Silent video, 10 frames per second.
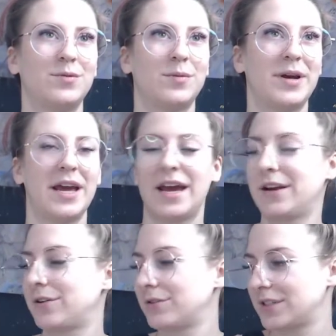when my
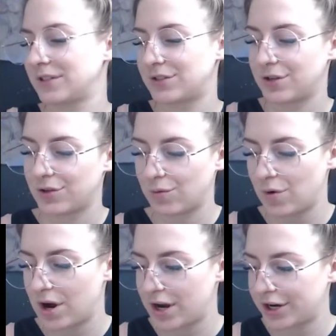hand goes into the
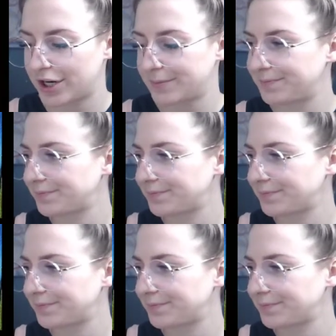water.